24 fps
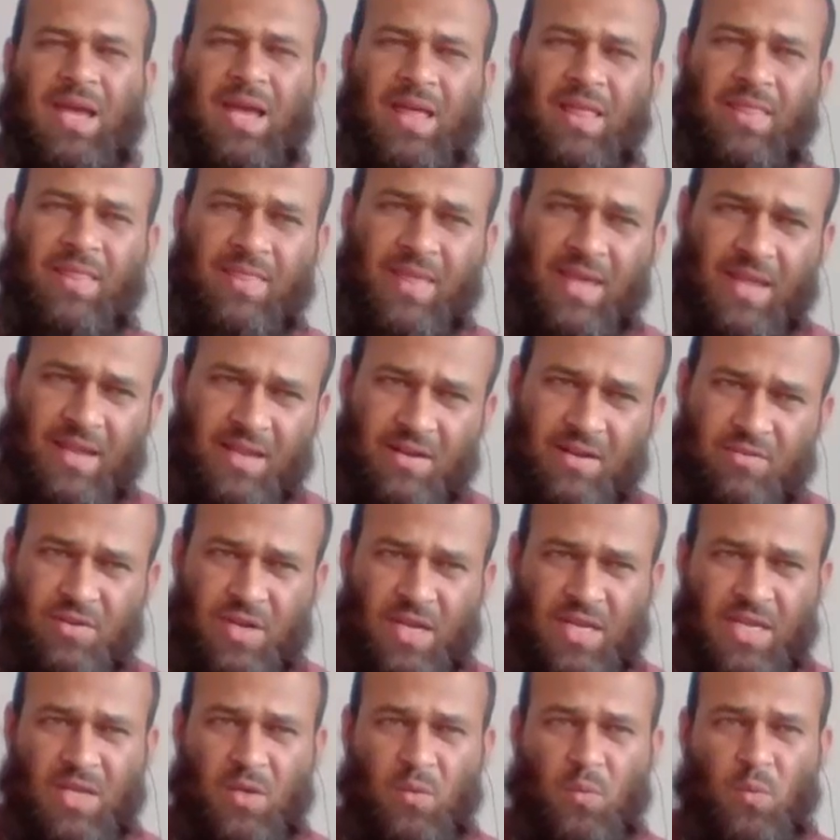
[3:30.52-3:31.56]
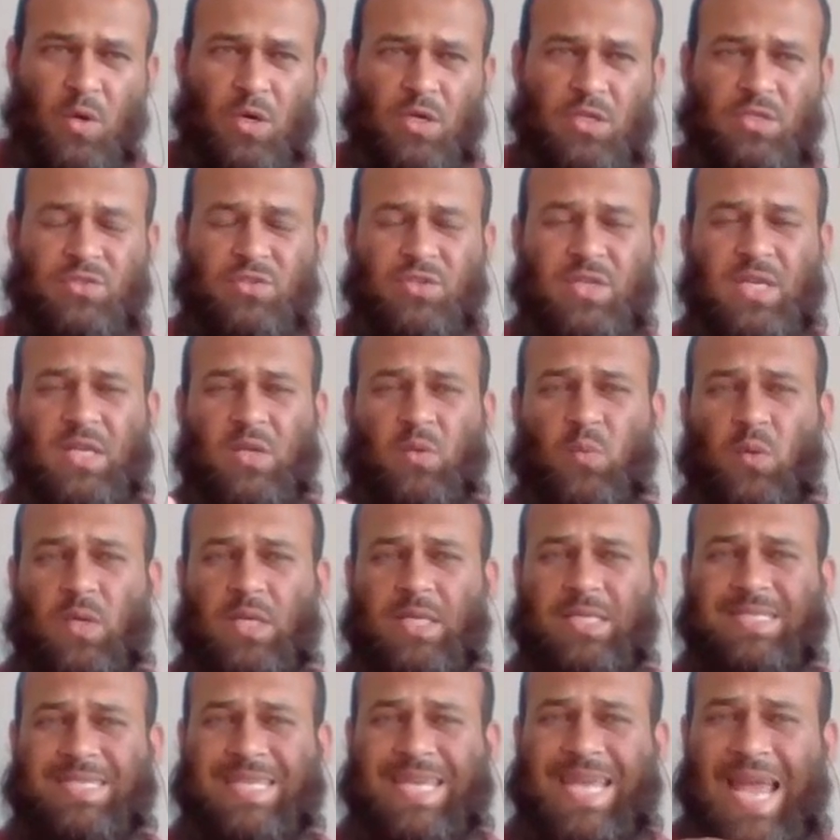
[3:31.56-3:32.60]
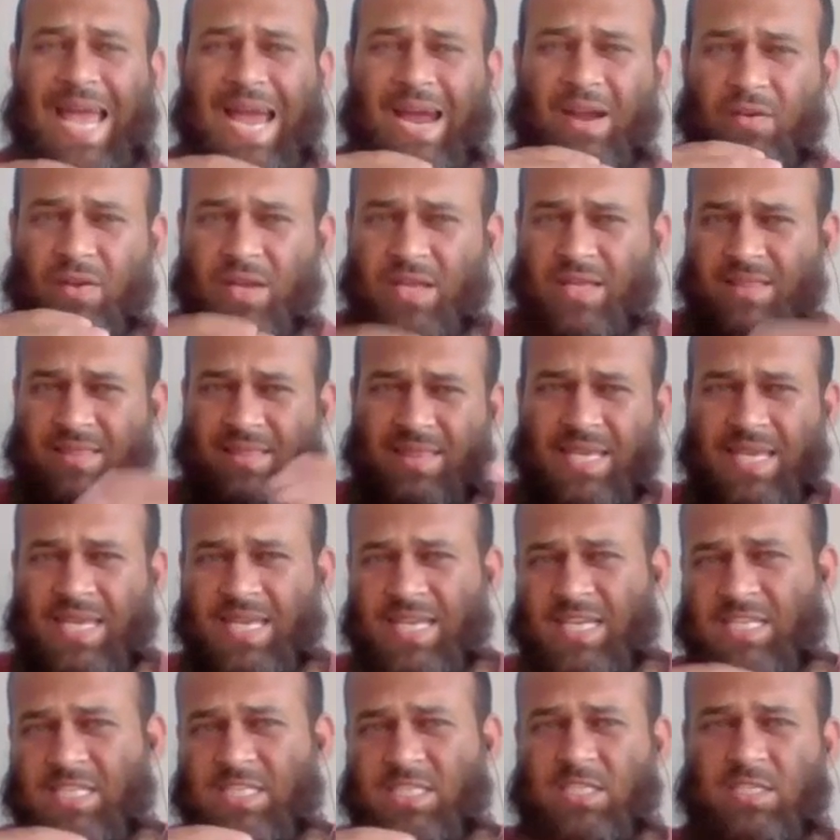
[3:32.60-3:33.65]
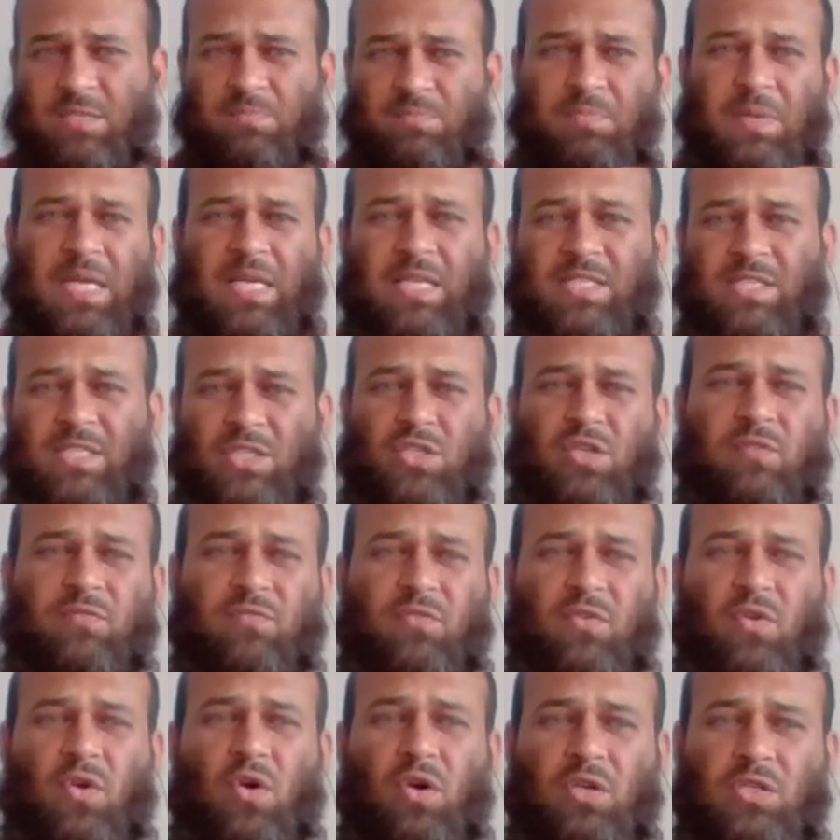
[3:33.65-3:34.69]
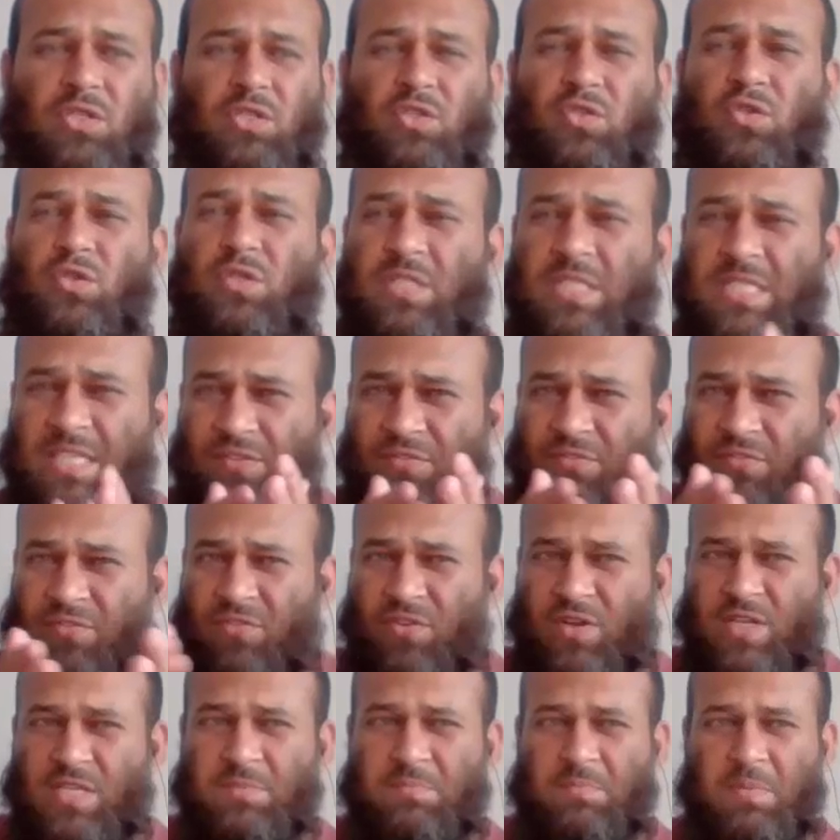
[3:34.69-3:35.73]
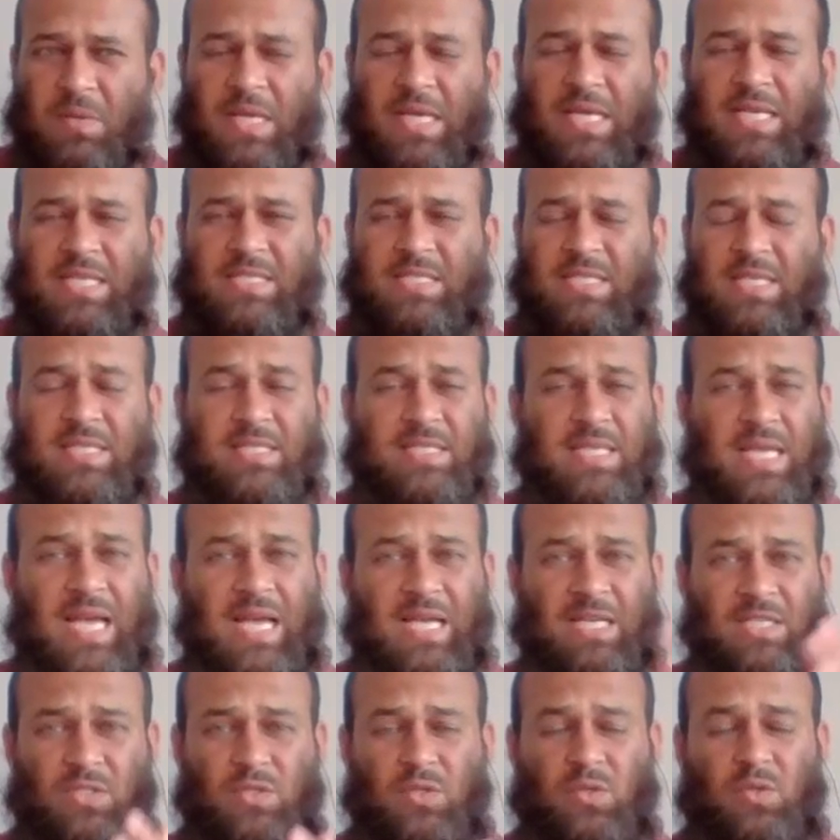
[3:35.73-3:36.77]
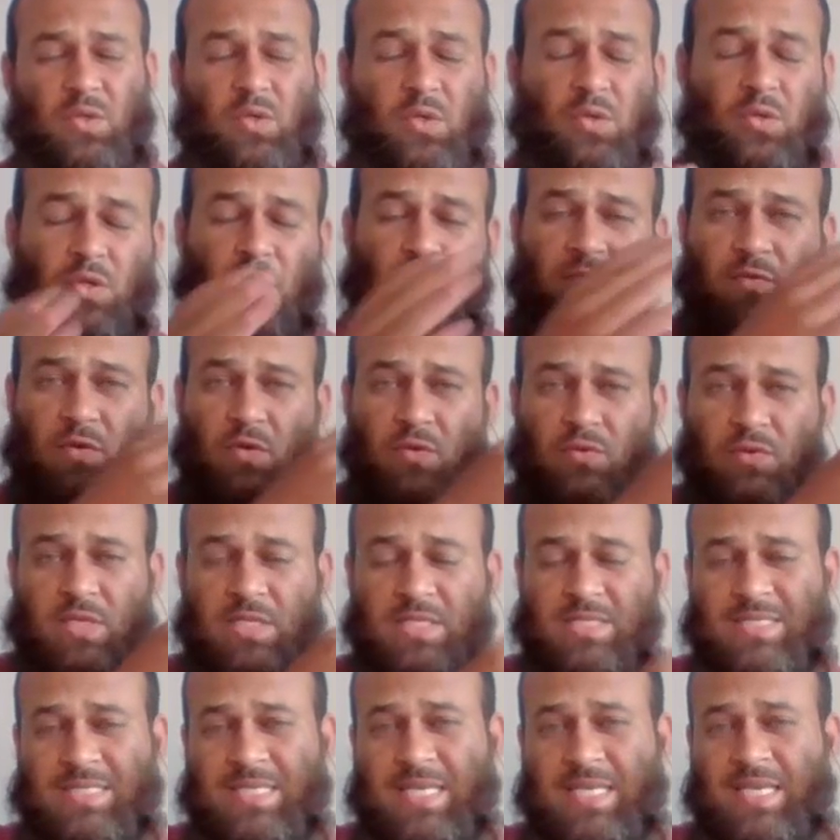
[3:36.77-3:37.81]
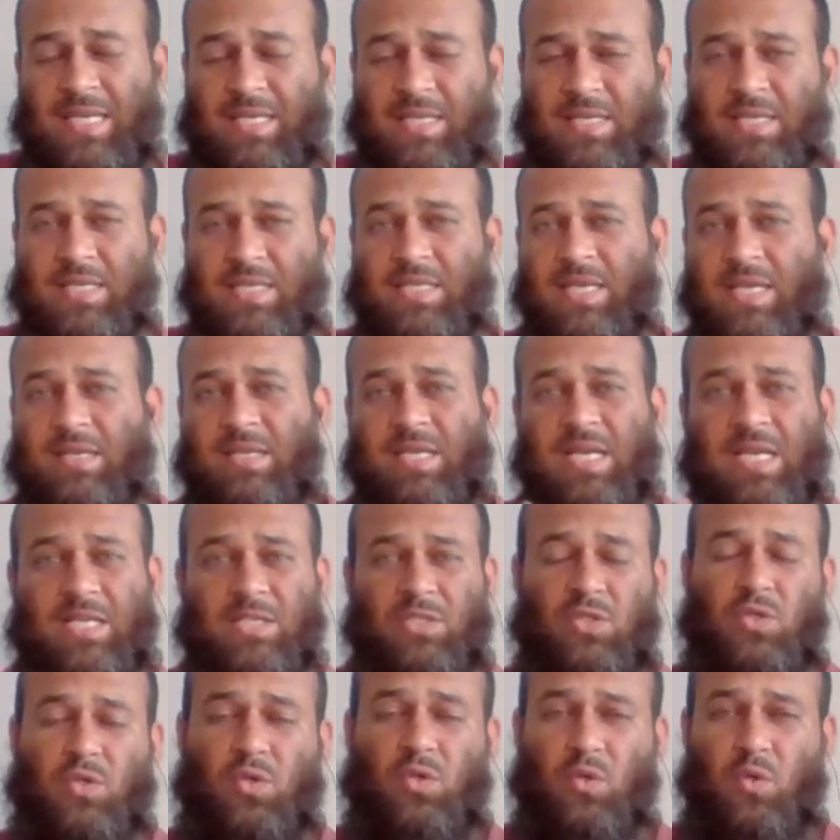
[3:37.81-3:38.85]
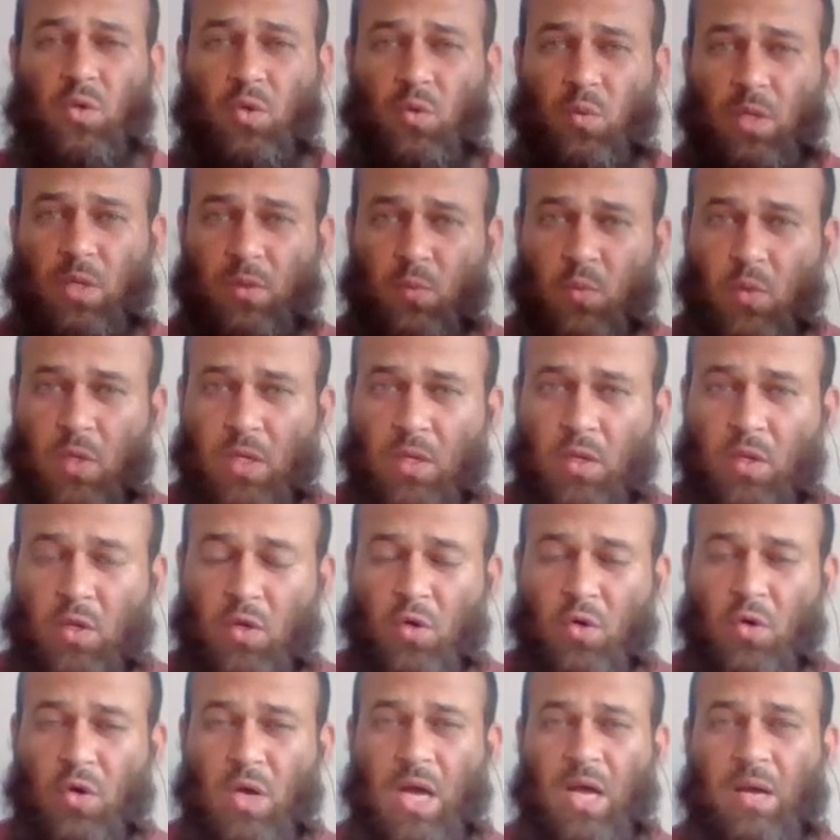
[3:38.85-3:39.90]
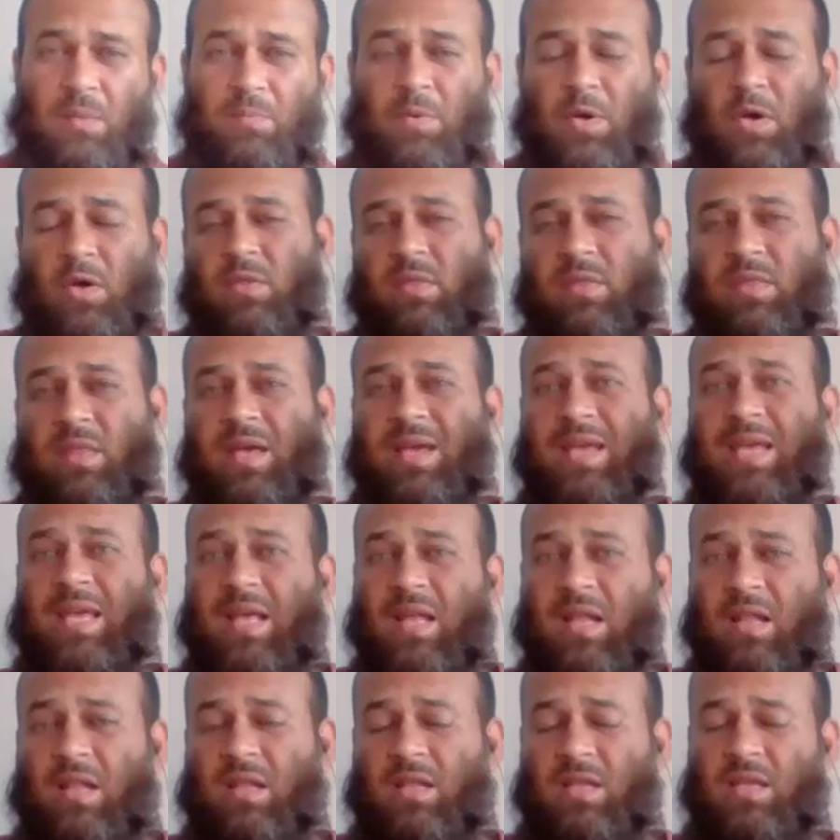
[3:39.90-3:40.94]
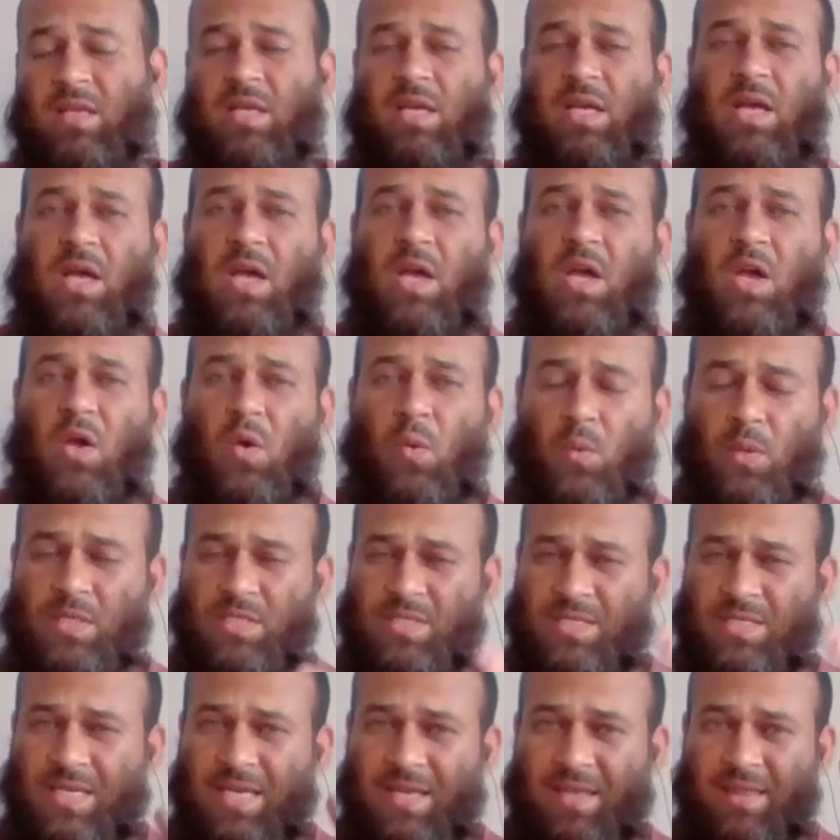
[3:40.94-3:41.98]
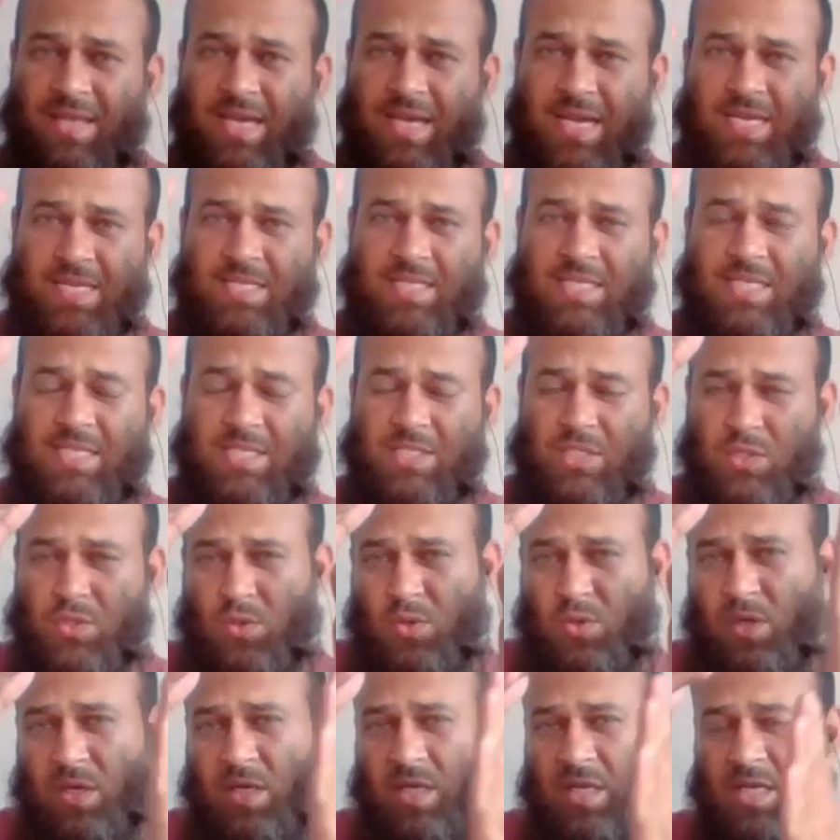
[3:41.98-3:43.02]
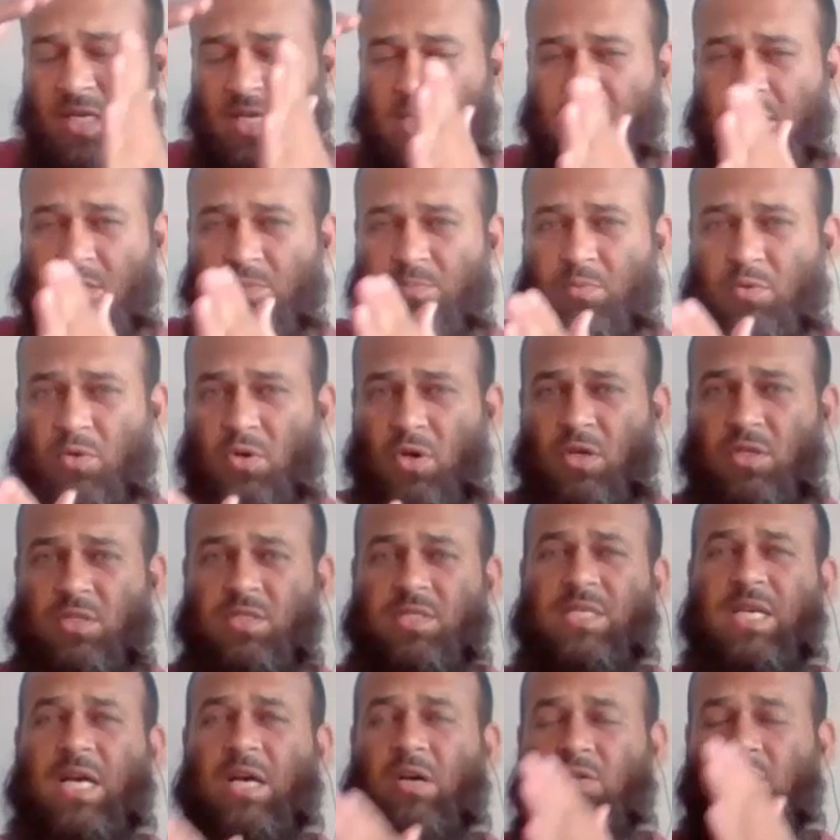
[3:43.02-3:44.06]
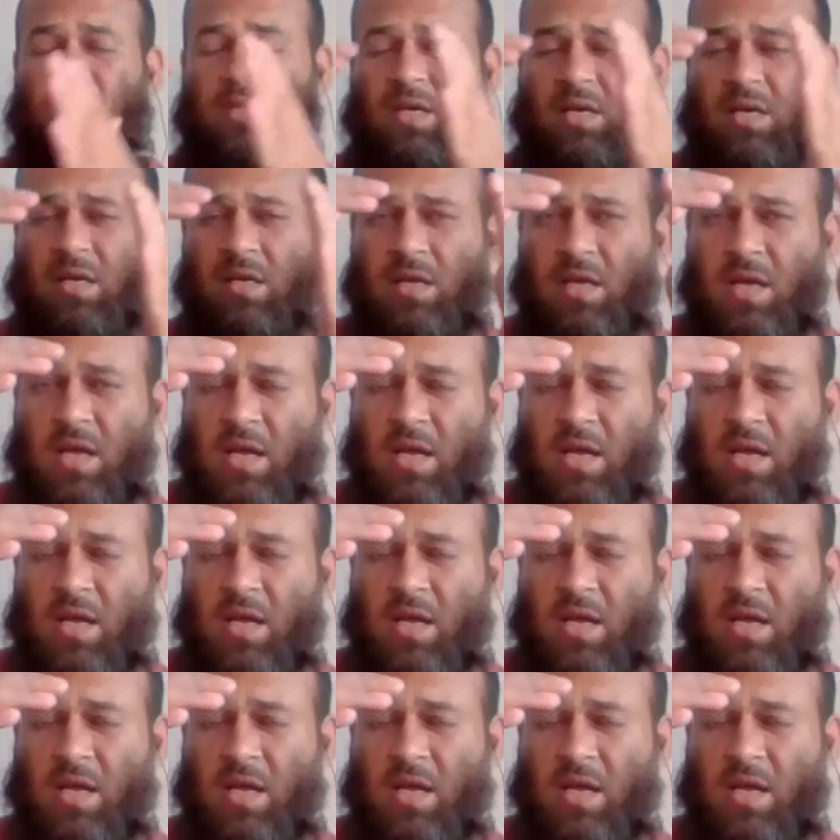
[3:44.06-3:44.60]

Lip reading: Then running water and wind carry these pieces of rocks to different places. As you know, you have already seen near our school when we go up on the hill. We see that the soil is brought down, the